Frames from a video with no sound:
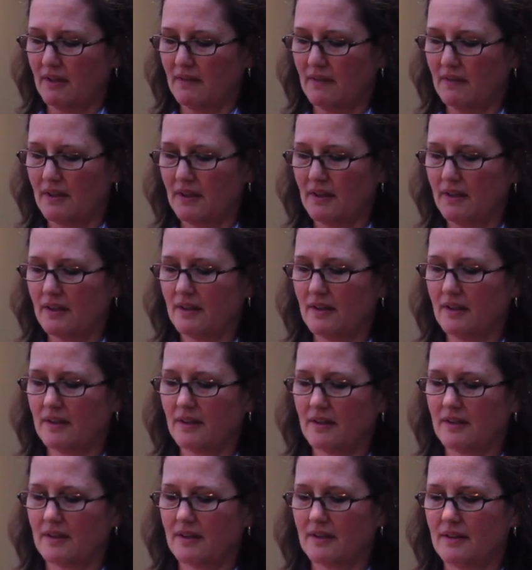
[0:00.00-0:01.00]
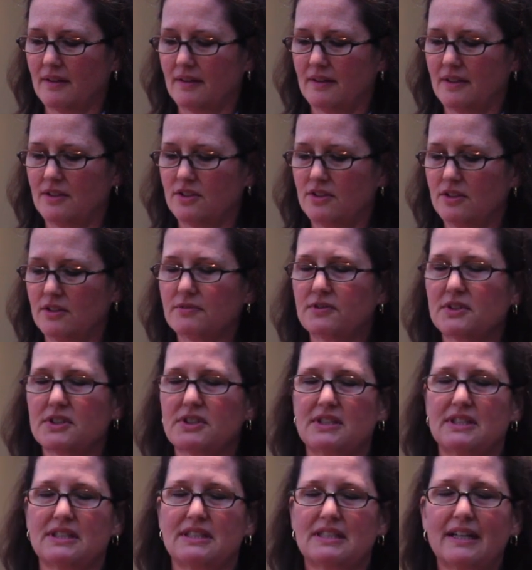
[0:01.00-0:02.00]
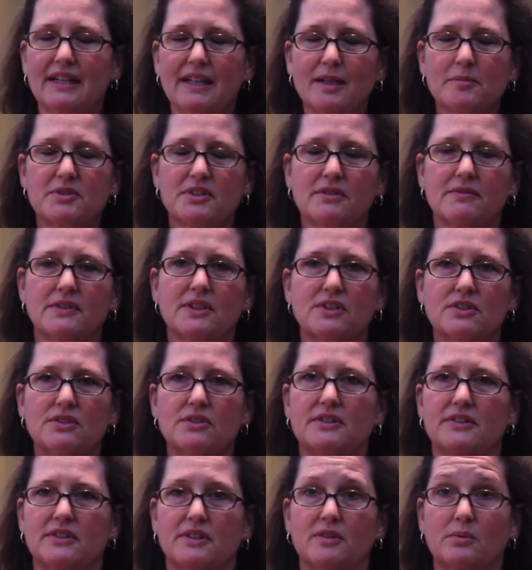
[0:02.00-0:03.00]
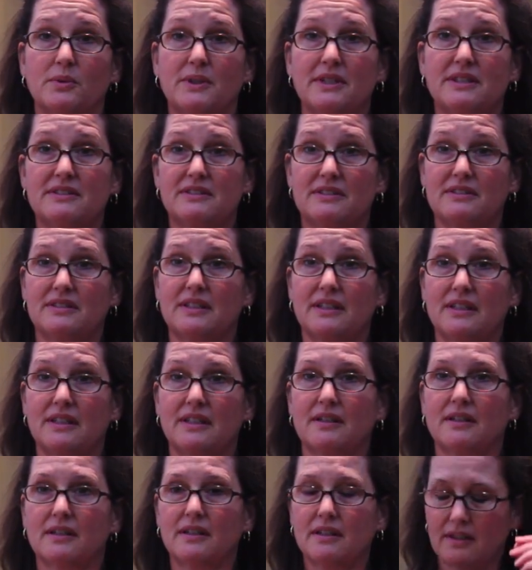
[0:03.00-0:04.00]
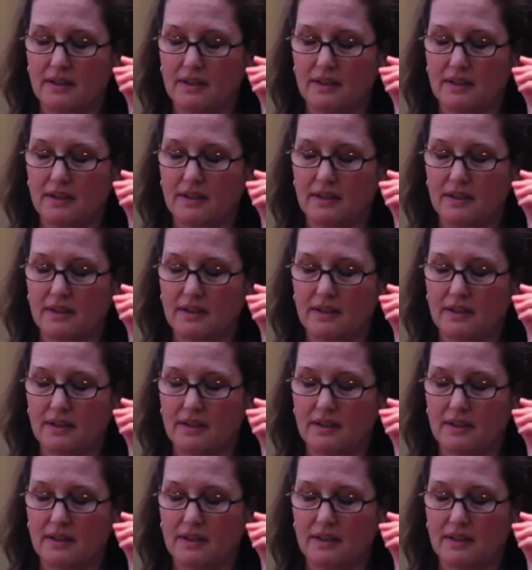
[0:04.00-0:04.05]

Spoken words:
the difference in types of injuries that we see